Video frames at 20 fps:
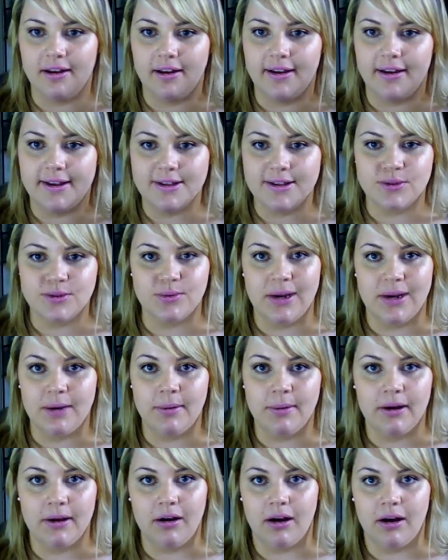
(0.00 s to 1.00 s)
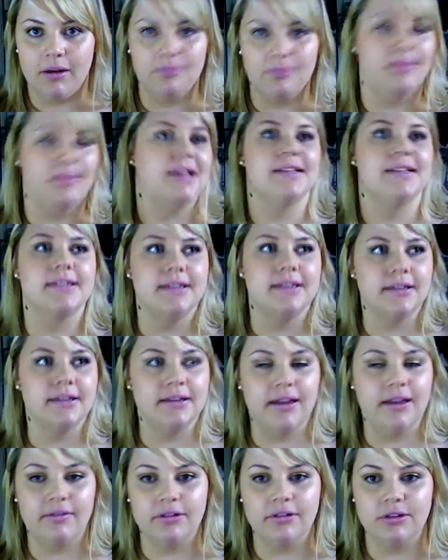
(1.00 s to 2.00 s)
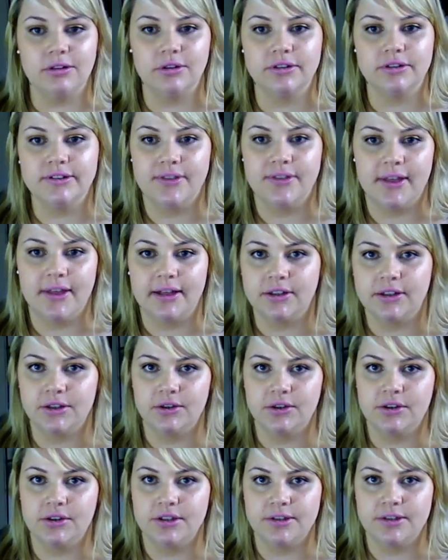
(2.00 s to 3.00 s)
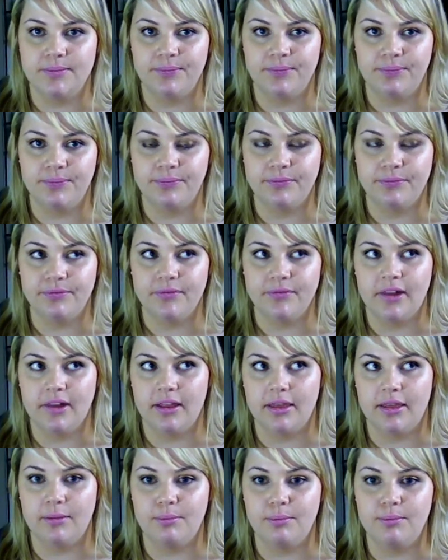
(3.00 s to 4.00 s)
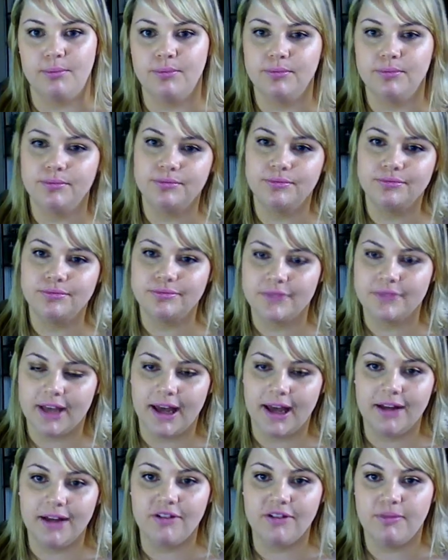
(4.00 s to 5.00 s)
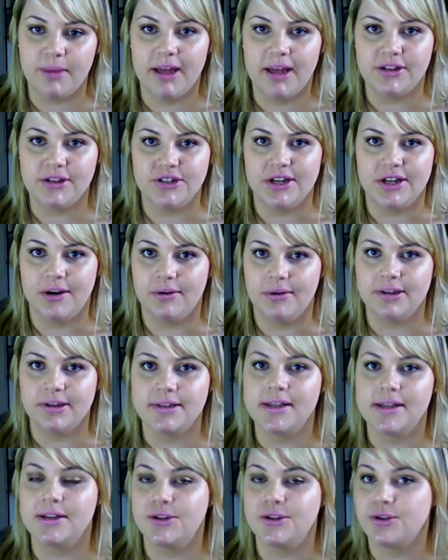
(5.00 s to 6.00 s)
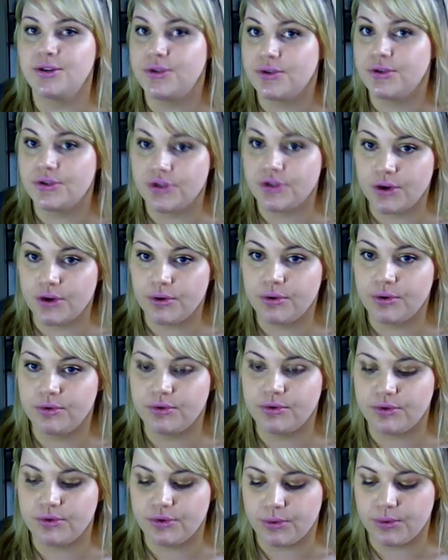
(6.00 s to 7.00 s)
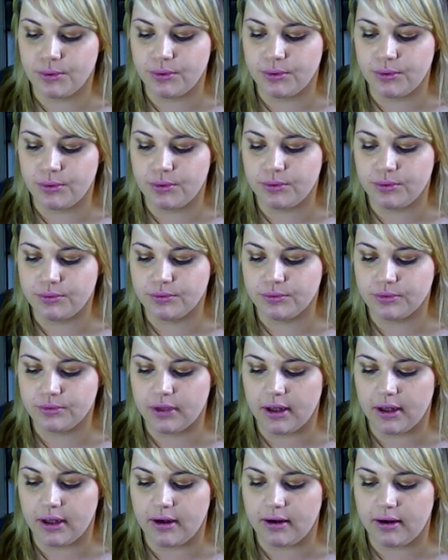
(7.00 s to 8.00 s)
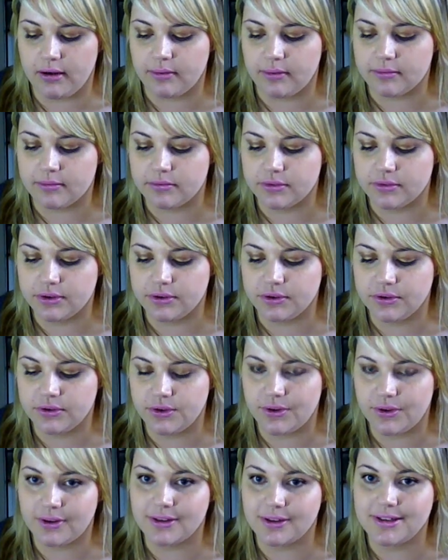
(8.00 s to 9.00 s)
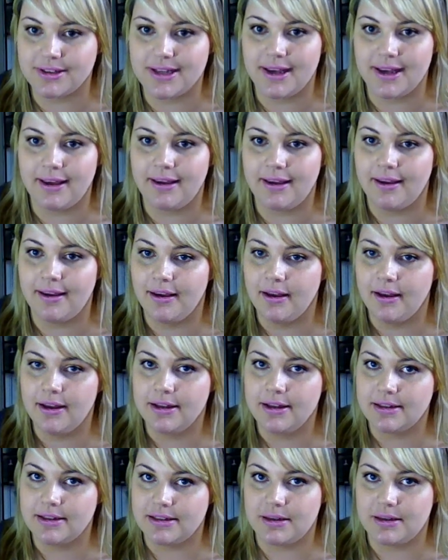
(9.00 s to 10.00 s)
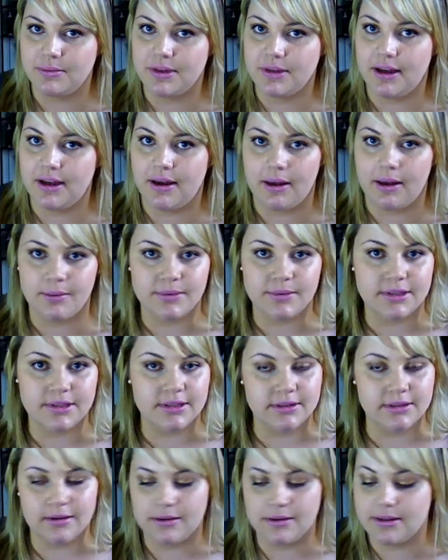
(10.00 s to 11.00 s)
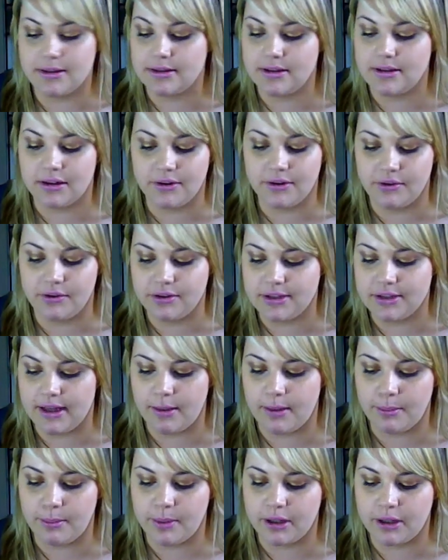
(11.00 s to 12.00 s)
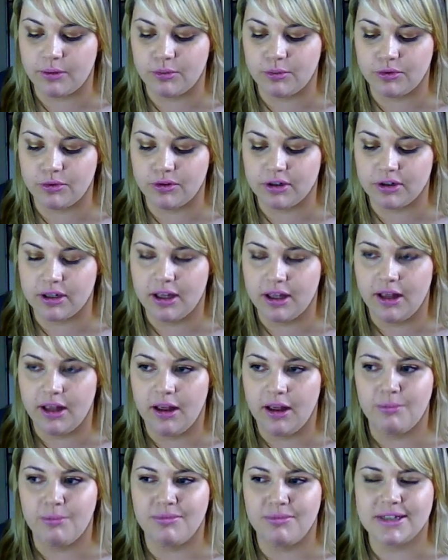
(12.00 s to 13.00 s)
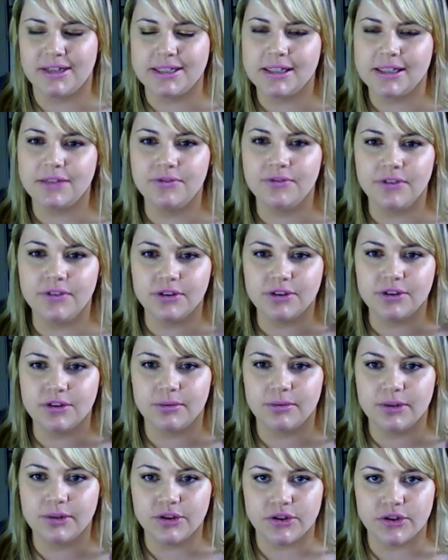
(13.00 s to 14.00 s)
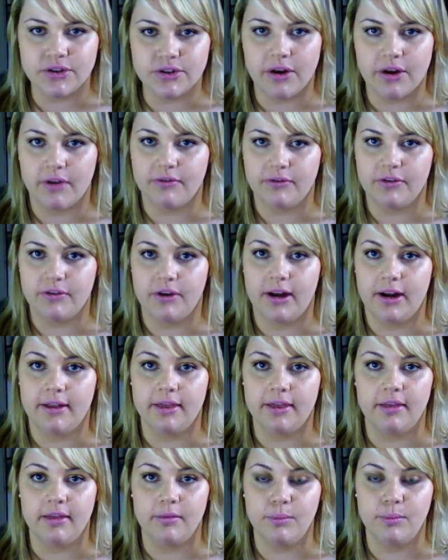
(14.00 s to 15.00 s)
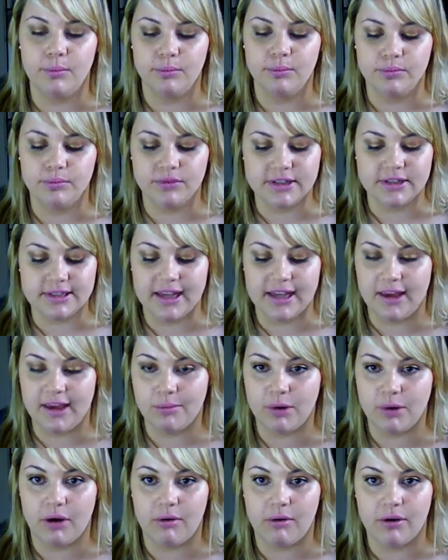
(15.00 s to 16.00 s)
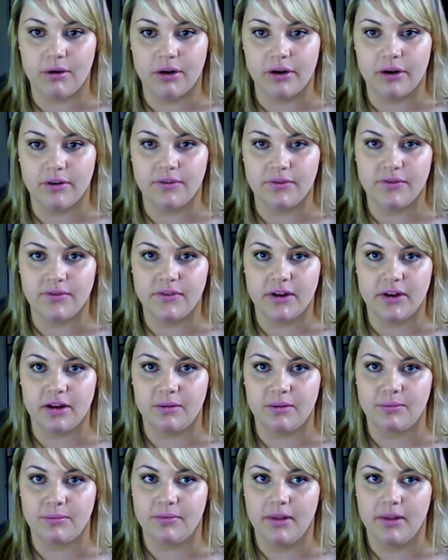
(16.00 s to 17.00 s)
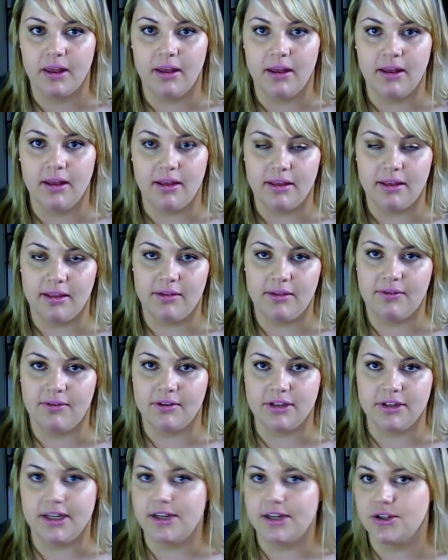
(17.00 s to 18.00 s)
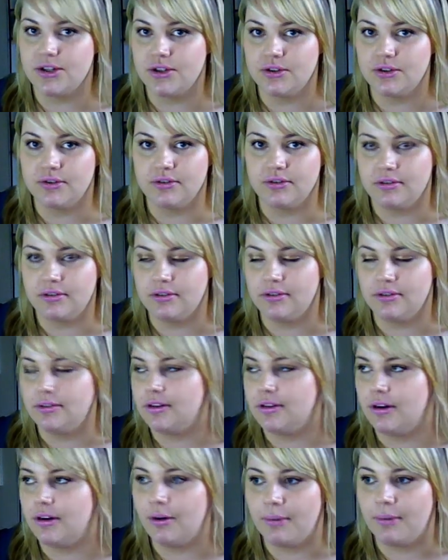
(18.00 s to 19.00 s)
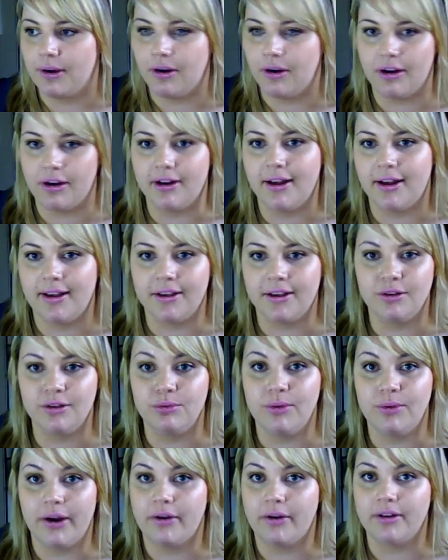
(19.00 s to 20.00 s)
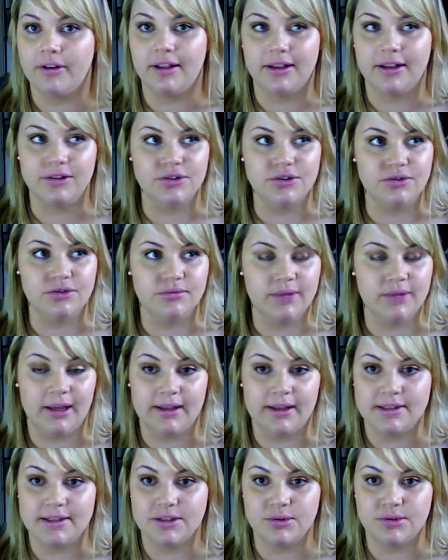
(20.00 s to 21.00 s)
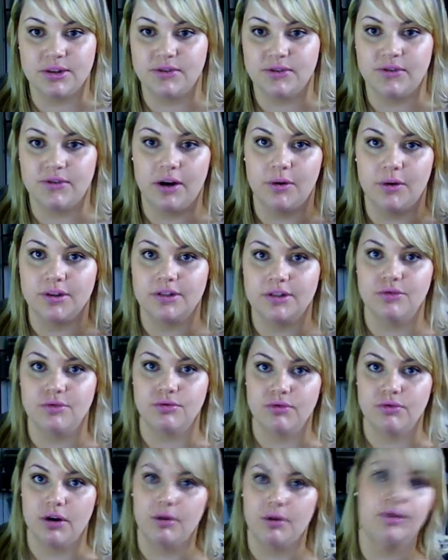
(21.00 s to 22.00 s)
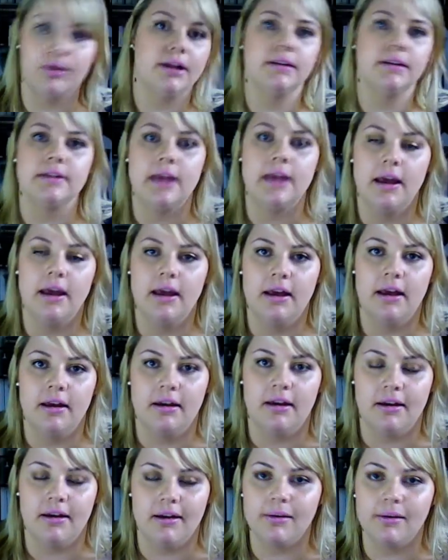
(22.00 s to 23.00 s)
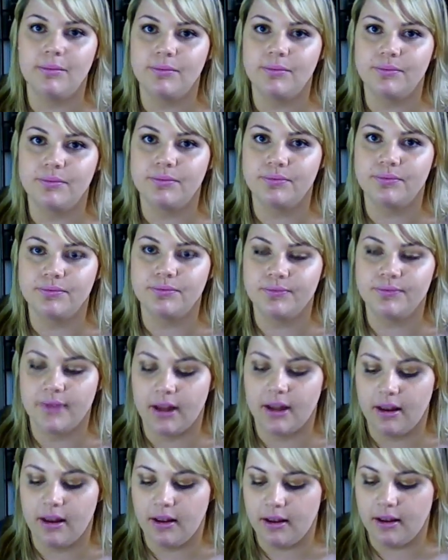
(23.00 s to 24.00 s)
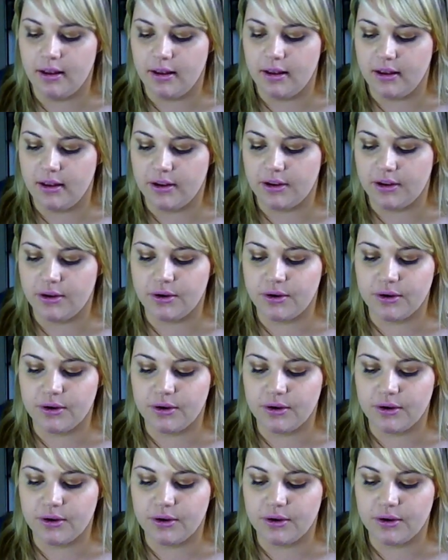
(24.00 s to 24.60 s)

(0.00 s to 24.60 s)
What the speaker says: I swear by God, my skin never looked that good. The kind of patchy areas that shone through during the day, sometimes this is not going to happen anymore. My skin feels so much softer, and the staying power of the foundation, oh my god, I could wear it like, I guess, 24 hours in a row, and you